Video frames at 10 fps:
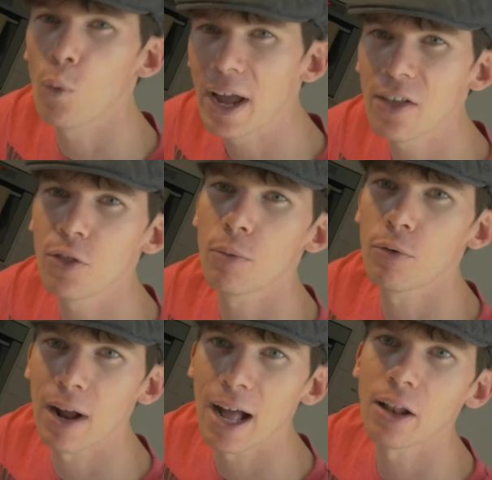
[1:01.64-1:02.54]
where the
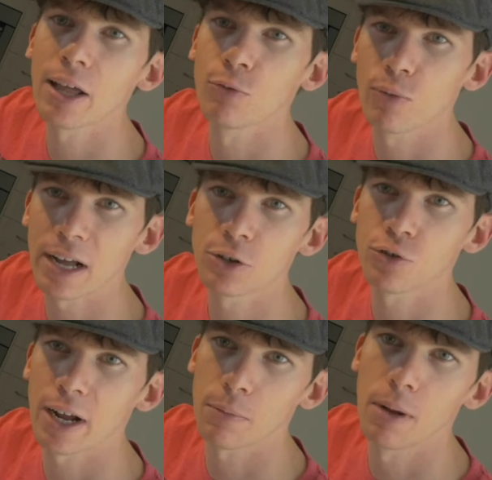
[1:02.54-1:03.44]
morale and round
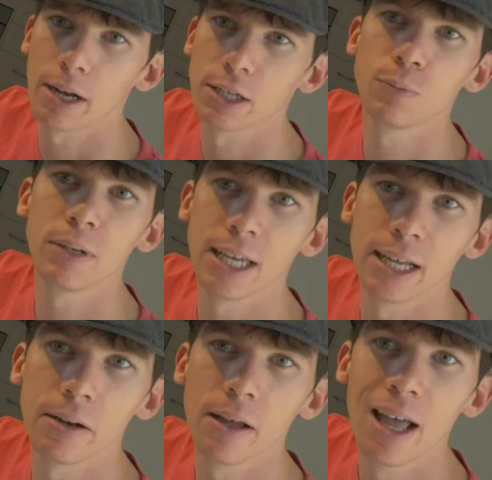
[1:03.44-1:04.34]
track markers
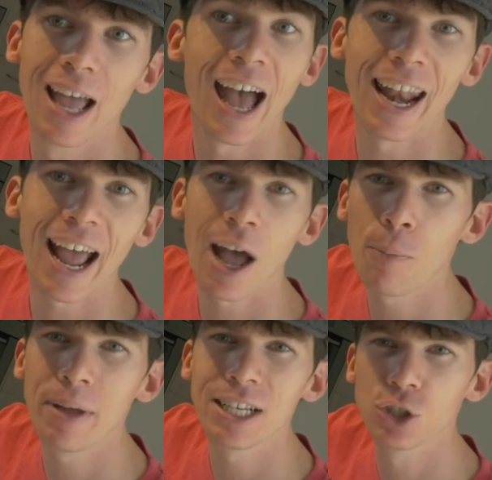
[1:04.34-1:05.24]
begin, and how
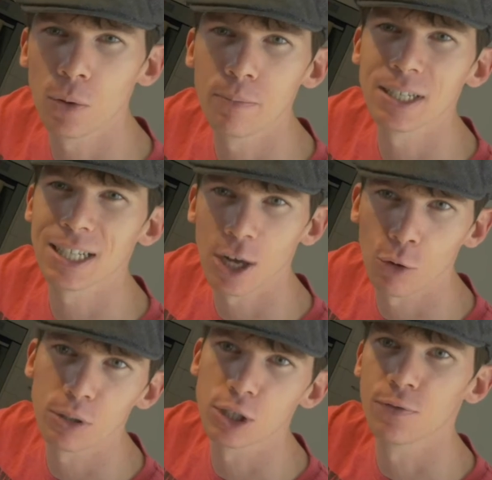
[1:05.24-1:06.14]
many zombies and
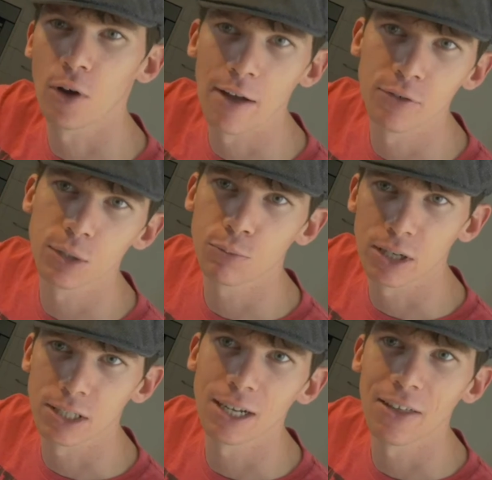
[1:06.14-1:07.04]
helpless survivors are
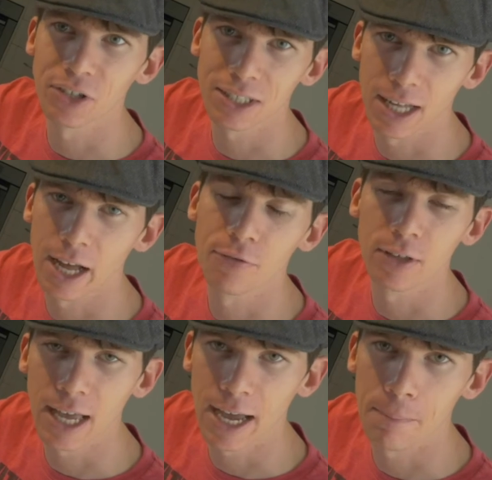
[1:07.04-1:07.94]
present at the start of the
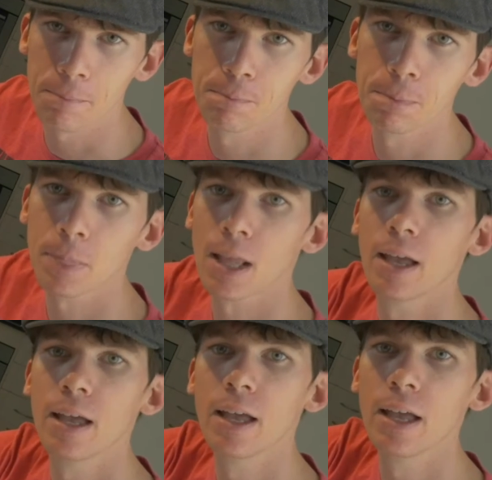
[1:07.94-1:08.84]
game.
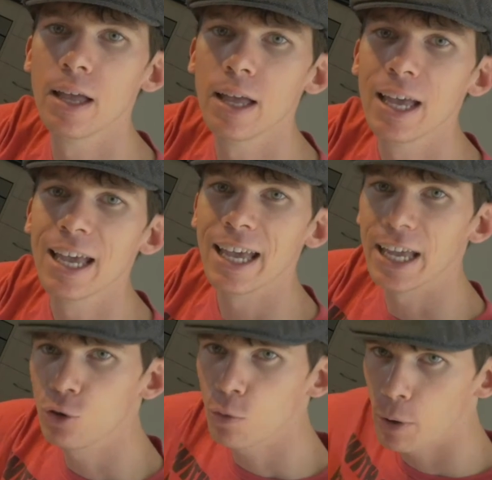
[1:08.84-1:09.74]

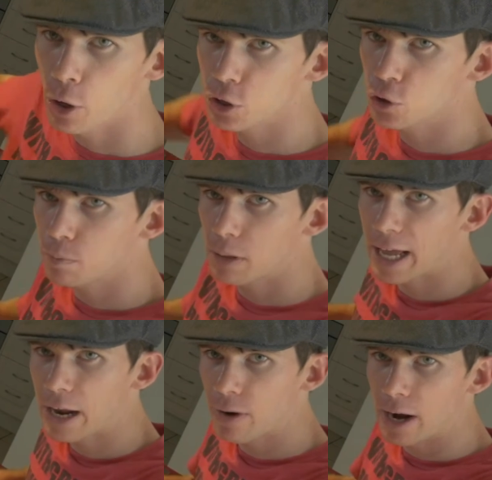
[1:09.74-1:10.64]
In your personal
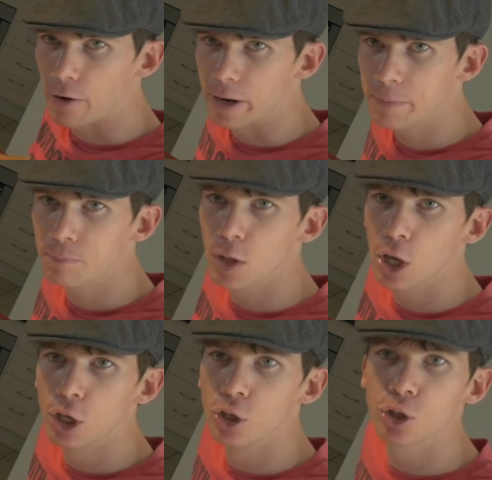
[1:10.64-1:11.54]
player area,
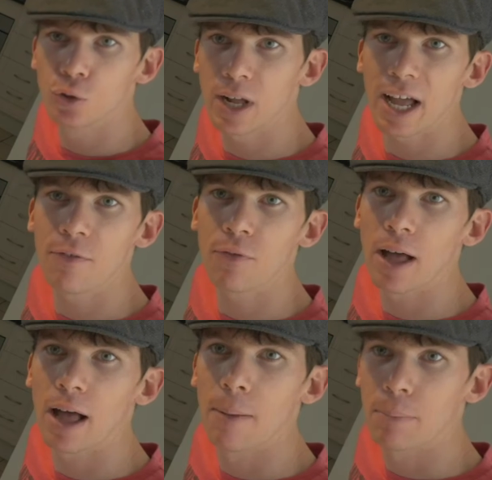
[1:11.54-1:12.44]
you should have
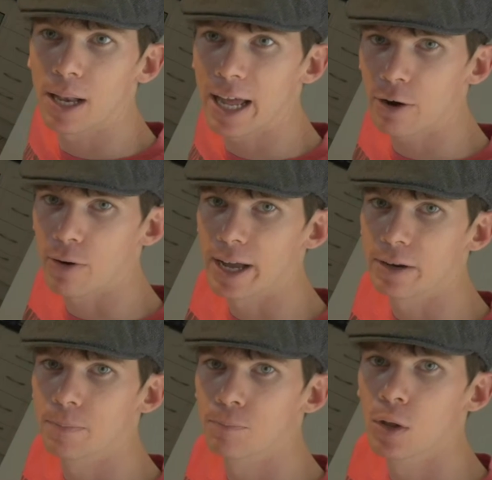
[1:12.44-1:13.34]
a player aid,
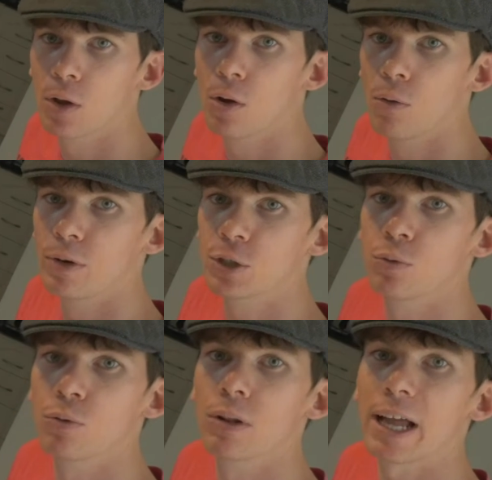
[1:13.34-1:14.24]
which
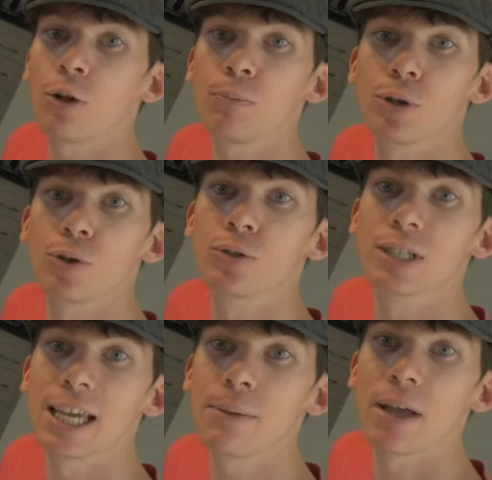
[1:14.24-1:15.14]
will help you to
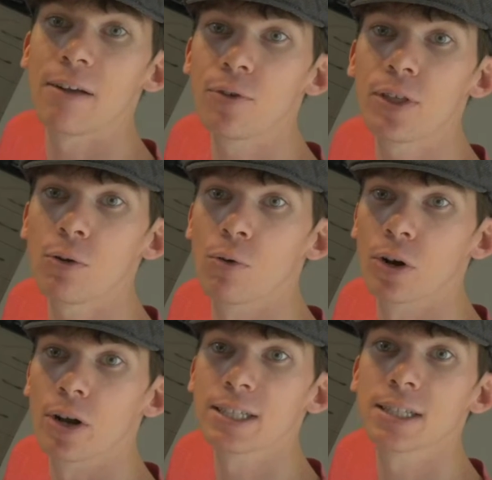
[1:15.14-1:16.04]
keep everything
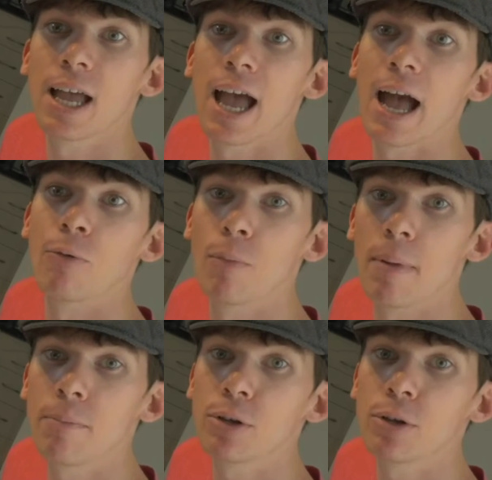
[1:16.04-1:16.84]
organised and remember